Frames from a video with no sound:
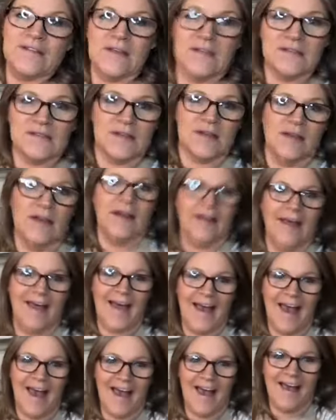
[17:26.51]
can't see it.
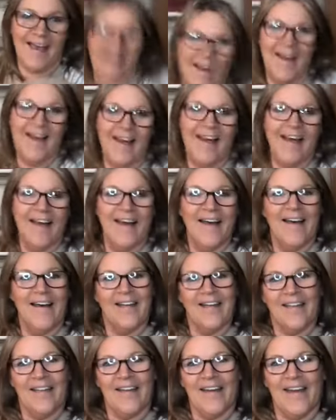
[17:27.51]

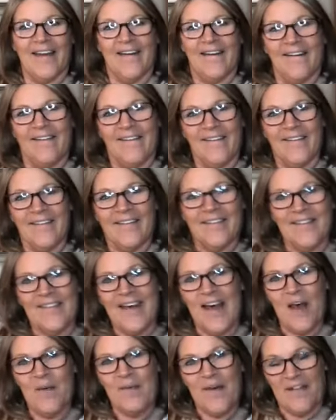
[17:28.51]
There.
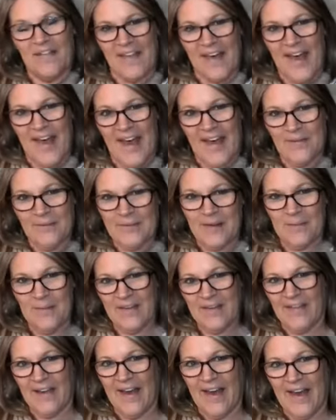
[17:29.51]
How about that? Maybe
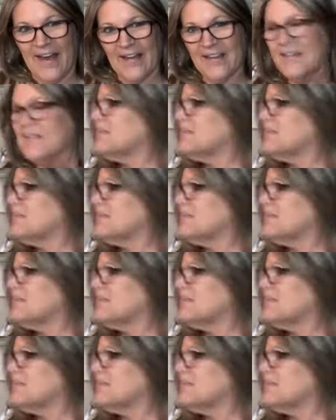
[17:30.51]
that.